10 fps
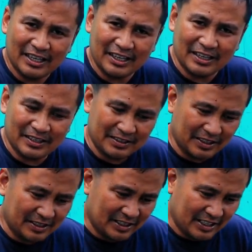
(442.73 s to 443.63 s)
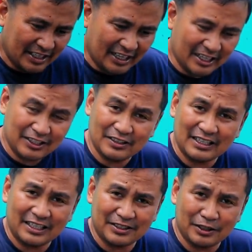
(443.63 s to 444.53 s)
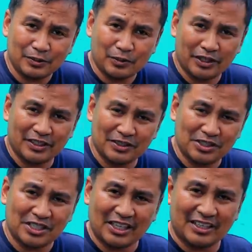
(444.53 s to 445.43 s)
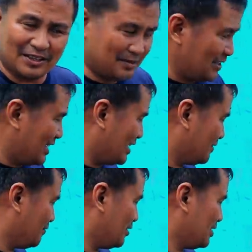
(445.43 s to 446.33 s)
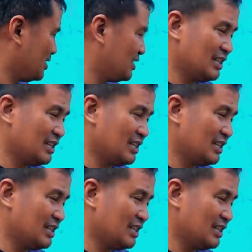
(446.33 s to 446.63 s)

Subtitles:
and a little later we're gonna see now the catfish.